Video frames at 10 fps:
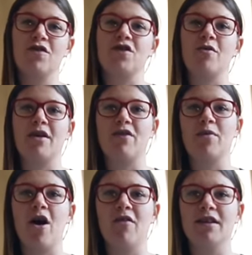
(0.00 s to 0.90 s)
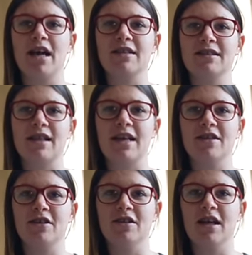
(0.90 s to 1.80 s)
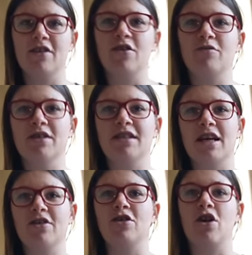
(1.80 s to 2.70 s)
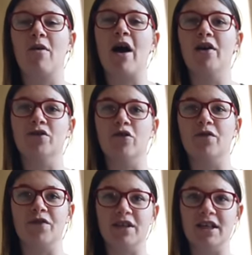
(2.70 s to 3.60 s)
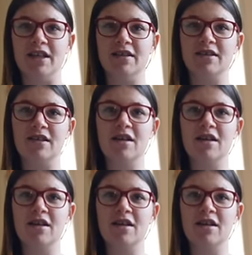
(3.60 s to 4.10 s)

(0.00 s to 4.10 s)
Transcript: So if you are in isolation, I don't suggest you go out and look for these.